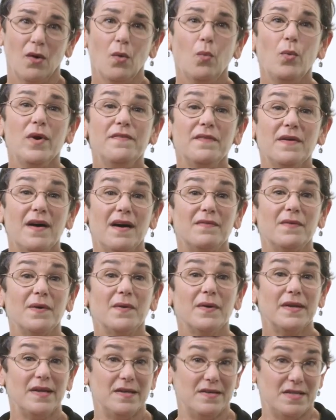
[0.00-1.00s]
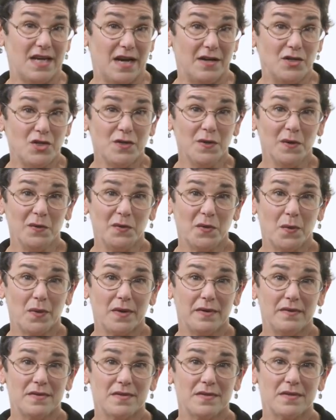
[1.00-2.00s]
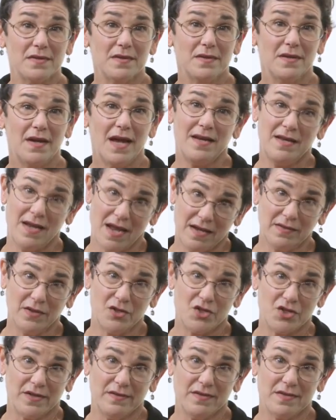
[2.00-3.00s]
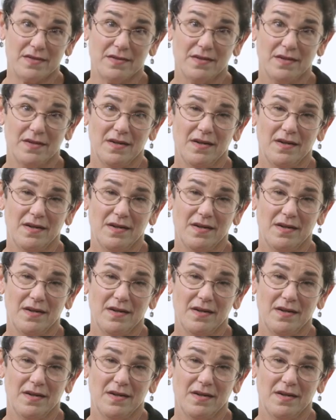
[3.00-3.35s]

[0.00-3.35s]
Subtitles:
we've covered intentional torts and negligence.